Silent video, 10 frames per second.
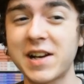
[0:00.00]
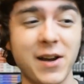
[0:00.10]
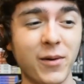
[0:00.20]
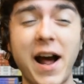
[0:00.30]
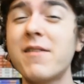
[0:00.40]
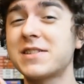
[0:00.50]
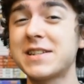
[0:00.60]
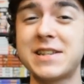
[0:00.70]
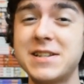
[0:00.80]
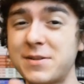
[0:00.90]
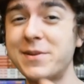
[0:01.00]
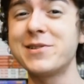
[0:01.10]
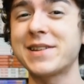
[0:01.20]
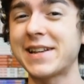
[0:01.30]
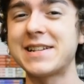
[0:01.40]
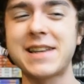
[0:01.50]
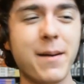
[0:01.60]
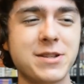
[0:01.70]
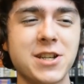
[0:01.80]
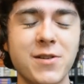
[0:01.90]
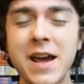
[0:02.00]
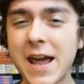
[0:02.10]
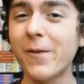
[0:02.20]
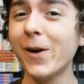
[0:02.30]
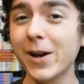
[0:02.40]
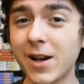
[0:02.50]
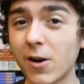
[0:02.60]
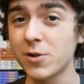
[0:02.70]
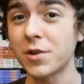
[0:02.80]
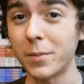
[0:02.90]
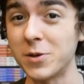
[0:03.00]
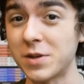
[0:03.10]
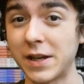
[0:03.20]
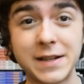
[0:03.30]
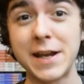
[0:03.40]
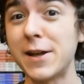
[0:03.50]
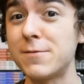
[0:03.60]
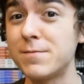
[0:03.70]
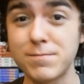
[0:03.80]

Like, when I was listening to this music in this episode, it felt like Naruto music. It did.